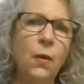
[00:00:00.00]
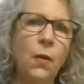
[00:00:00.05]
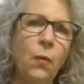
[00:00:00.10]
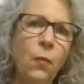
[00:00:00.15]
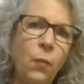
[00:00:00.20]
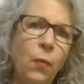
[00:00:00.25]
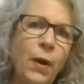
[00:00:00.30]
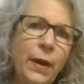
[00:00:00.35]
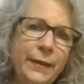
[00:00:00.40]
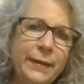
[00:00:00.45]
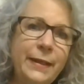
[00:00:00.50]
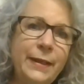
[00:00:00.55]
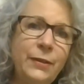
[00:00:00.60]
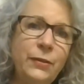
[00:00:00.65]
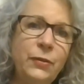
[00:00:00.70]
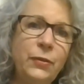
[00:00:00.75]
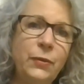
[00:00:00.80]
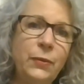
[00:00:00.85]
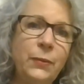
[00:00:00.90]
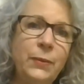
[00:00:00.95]
What
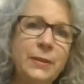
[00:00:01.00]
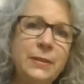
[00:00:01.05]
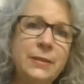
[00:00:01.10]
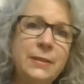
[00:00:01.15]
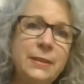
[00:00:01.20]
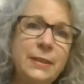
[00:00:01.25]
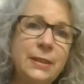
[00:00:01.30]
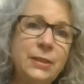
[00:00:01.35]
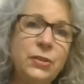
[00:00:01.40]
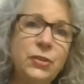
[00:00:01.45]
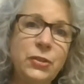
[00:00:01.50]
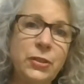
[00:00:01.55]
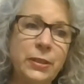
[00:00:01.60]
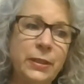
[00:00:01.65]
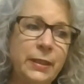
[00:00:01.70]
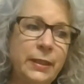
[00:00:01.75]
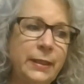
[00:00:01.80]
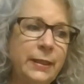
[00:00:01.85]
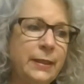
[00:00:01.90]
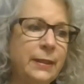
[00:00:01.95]
can you
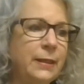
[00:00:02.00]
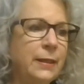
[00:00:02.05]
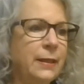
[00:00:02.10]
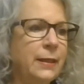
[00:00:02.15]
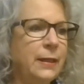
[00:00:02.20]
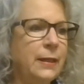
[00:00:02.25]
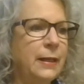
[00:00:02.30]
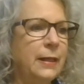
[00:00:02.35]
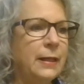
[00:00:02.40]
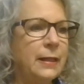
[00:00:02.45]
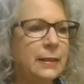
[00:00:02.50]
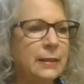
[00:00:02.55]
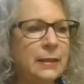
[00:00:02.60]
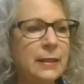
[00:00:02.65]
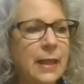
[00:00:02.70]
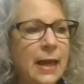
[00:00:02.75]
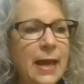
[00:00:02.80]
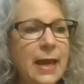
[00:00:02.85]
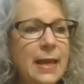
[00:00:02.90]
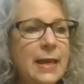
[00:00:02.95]
intentionally
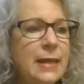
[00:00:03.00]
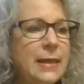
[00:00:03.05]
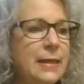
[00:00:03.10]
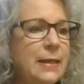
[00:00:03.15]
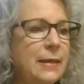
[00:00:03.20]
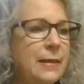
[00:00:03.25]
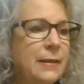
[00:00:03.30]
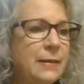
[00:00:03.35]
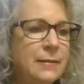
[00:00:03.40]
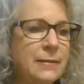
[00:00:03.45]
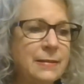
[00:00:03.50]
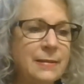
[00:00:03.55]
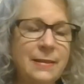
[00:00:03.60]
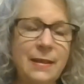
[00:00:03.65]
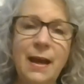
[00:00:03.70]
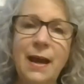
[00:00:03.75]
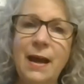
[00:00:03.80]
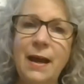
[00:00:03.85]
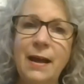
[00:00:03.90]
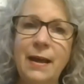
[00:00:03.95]
lay
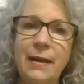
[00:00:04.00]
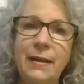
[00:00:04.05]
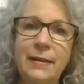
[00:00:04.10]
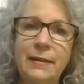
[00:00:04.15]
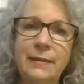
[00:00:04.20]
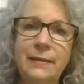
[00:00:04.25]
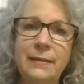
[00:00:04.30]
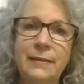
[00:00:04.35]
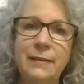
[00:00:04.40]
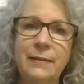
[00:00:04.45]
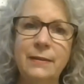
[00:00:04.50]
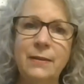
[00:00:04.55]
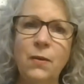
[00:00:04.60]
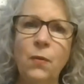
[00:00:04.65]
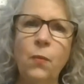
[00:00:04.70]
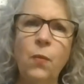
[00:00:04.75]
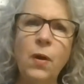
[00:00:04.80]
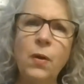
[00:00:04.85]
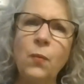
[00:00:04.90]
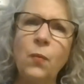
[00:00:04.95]
aside?
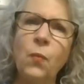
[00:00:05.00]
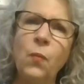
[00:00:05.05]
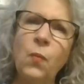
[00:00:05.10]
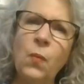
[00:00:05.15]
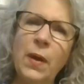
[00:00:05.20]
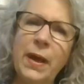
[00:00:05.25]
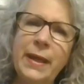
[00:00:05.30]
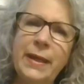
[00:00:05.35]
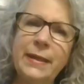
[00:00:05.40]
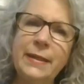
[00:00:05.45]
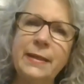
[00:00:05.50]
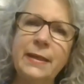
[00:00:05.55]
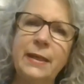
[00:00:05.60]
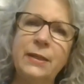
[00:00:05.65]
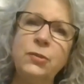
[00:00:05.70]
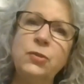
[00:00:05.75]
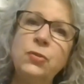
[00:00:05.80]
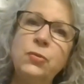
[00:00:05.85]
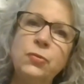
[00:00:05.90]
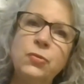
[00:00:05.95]
What weight
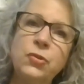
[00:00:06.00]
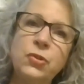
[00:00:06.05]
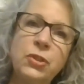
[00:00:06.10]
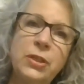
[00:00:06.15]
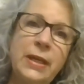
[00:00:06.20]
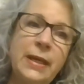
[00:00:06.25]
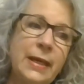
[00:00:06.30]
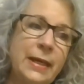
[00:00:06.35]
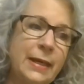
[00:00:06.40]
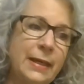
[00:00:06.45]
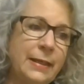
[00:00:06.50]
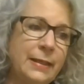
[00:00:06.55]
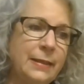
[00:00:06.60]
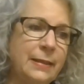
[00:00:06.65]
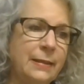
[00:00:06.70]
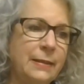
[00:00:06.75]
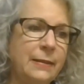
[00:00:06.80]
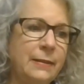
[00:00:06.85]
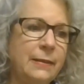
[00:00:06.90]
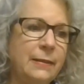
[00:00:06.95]
can you
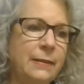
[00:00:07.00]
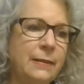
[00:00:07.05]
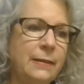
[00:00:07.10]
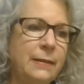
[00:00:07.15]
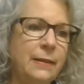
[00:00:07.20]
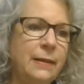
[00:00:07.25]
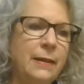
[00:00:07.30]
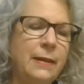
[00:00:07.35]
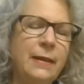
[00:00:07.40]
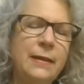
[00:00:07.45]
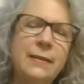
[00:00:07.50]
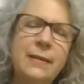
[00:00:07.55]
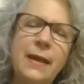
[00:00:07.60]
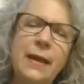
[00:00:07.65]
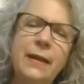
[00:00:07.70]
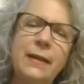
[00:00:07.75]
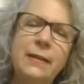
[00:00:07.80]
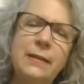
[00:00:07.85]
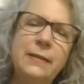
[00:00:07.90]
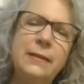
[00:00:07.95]
shed
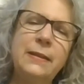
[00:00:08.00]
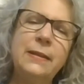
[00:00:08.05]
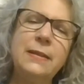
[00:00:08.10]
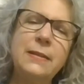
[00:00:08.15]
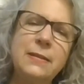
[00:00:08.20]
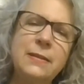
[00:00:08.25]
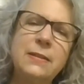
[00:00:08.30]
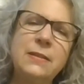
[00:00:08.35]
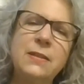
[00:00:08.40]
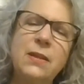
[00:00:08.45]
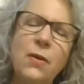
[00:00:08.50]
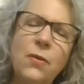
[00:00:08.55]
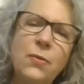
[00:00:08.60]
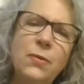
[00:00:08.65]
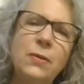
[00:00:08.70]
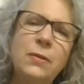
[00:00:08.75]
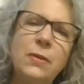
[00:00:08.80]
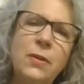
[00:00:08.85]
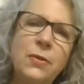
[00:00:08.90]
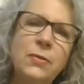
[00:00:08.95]
that clings so
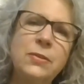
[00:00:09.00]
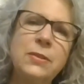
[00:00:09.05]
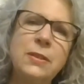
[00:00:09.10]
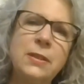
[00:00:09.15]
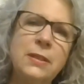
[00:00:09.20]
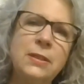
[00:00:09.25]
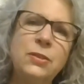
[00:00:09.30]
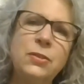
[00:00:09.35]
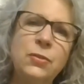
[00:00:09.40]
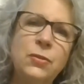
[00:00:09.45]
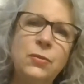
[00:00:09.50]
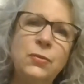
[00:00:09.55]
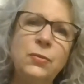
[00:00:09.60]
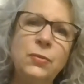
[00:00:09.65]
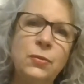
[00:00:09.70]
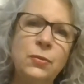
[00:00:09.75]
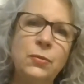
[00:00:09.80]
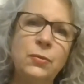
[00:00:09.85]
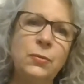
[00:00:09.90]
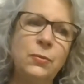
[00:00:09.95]
closely to
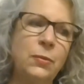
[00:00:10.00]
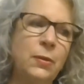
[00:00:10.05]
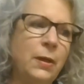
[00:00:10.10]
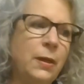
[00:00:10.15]
you